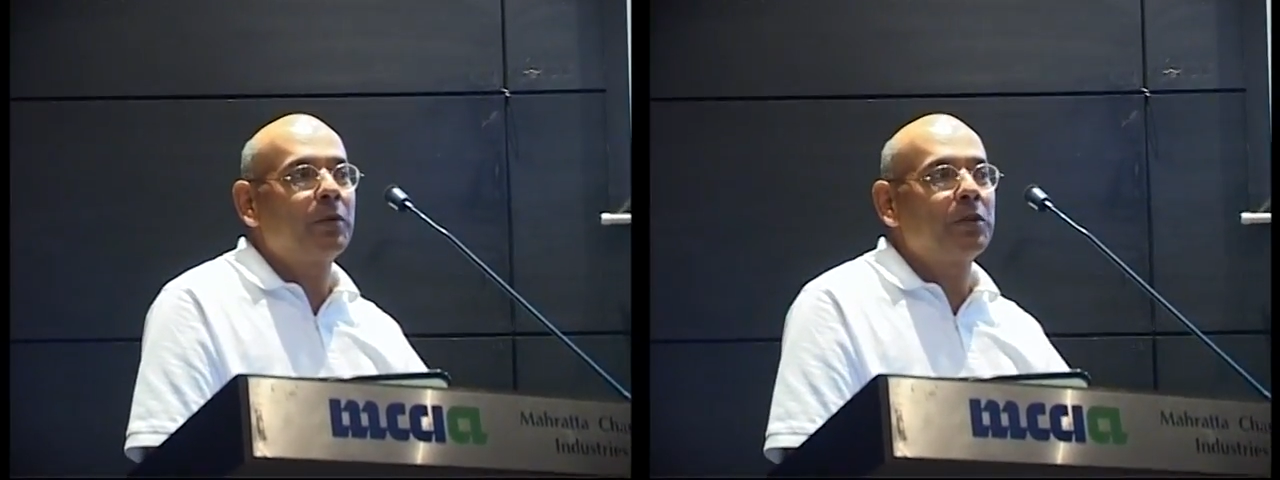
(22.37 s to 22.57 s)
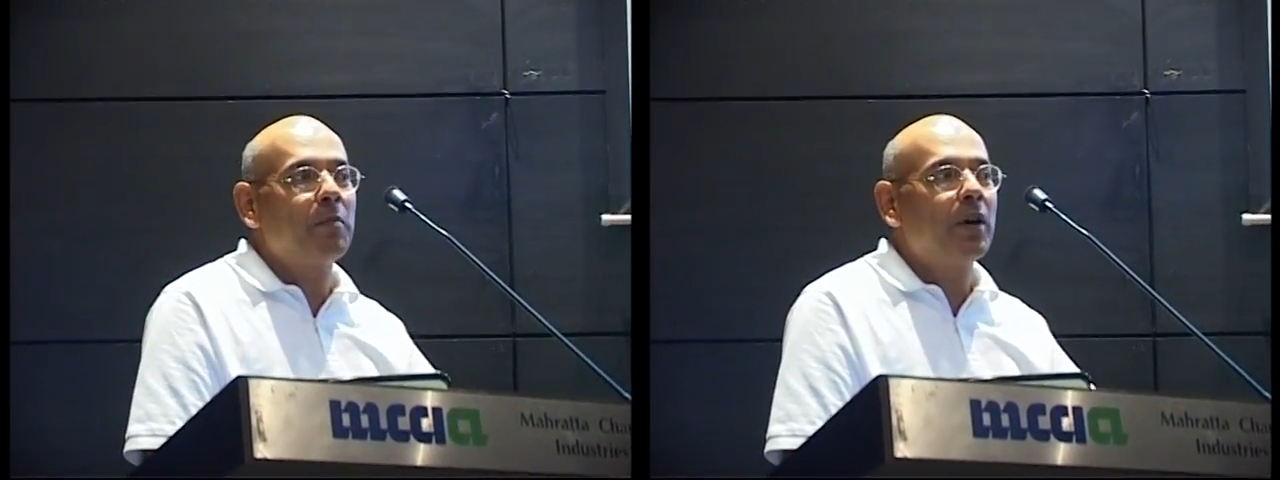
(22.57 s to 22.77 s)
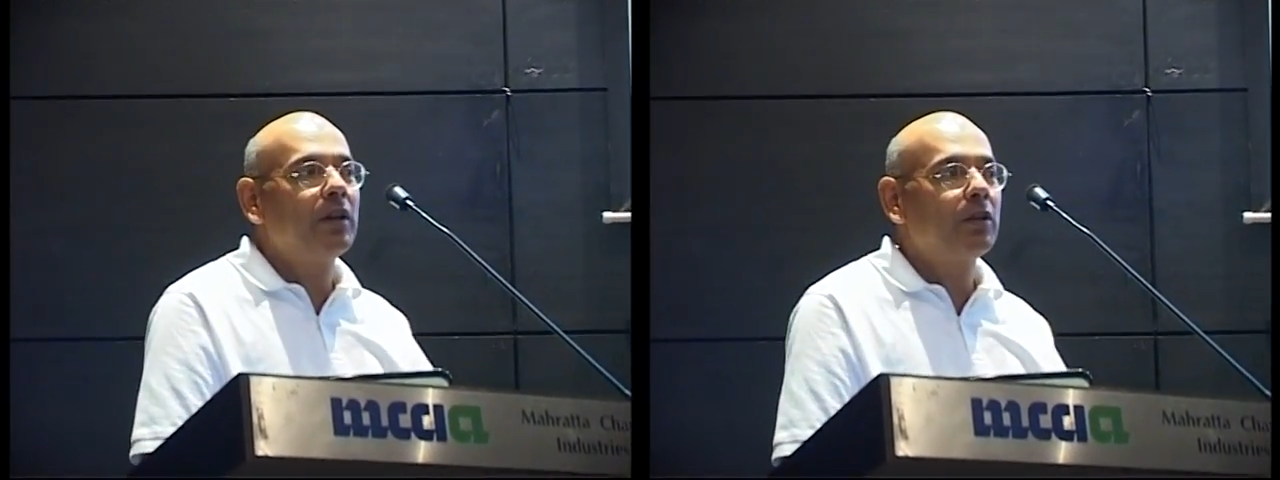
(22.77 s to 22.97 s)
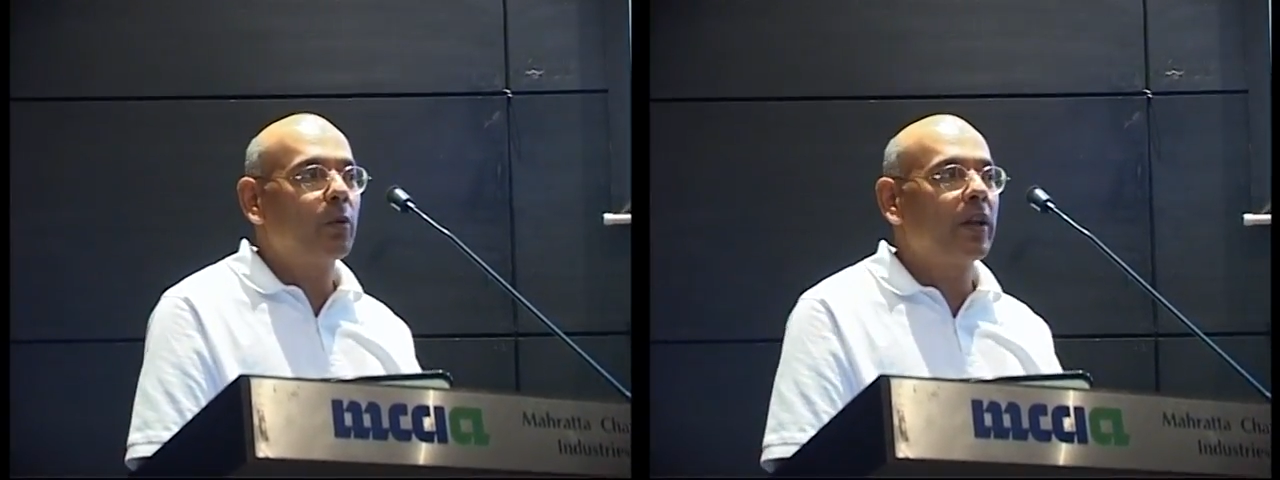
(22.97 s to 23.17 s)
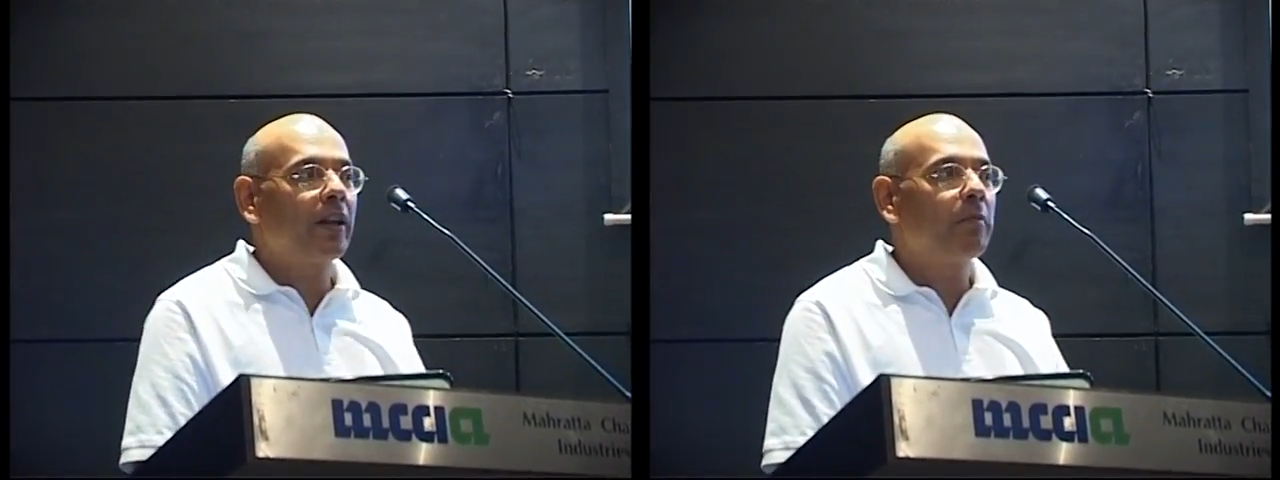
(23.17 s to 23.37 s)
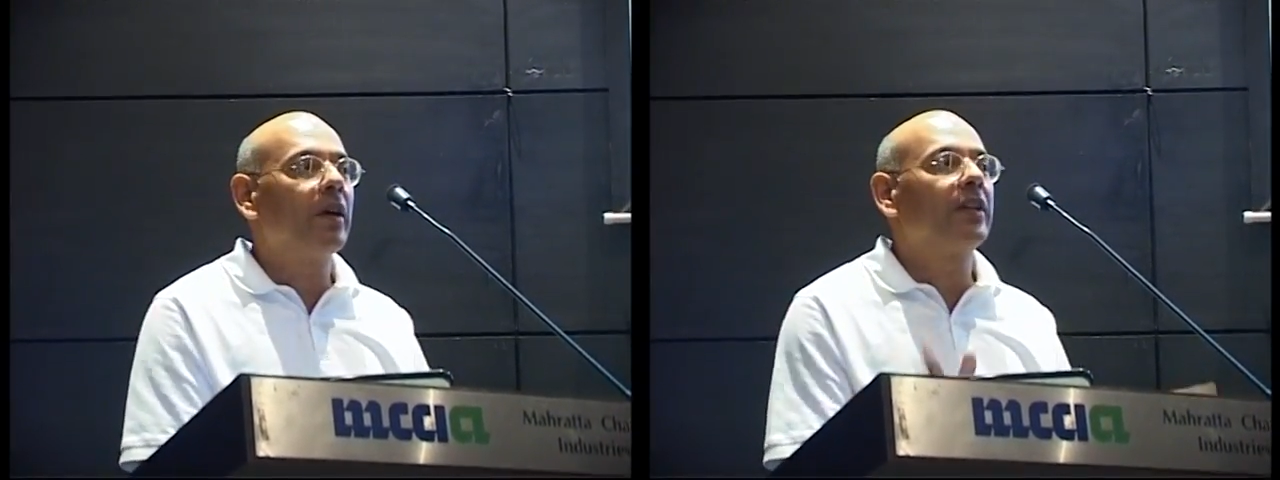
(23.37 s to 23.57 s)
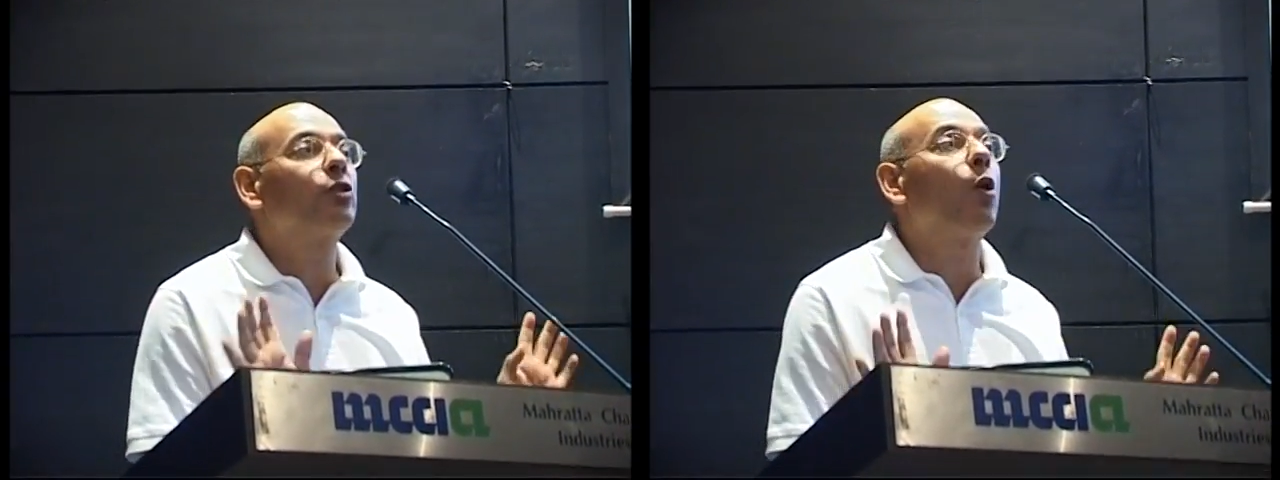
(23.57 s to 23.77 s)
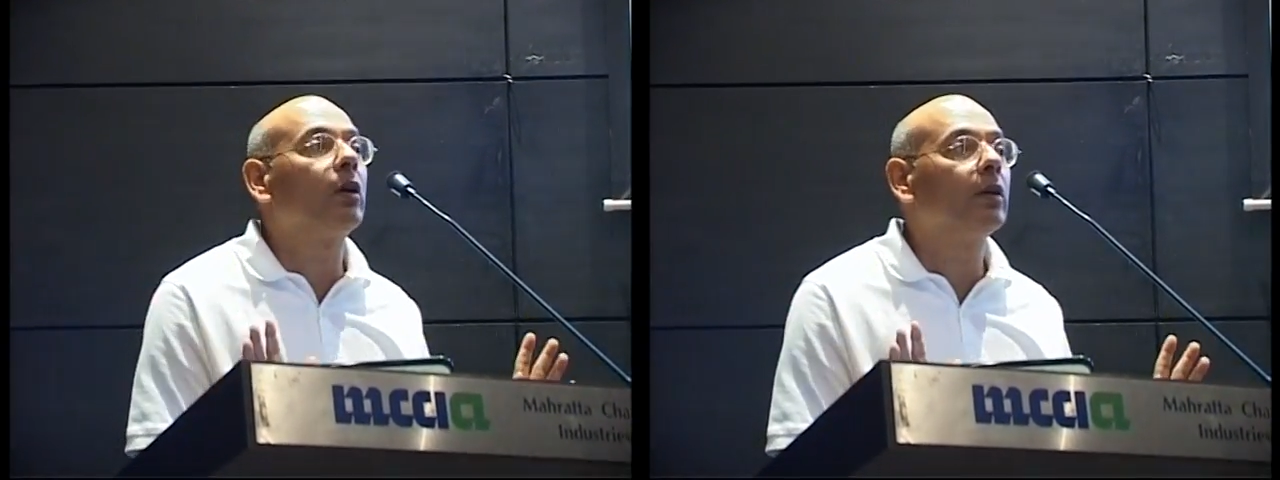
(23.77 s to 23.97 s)
was a bug, today that bug is
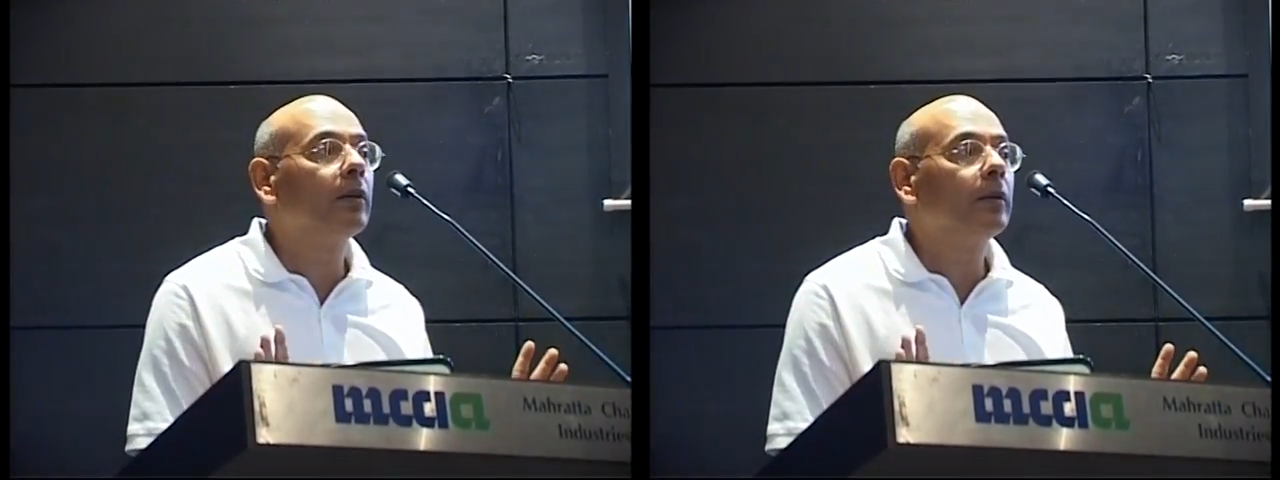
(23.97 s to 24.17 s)
gone.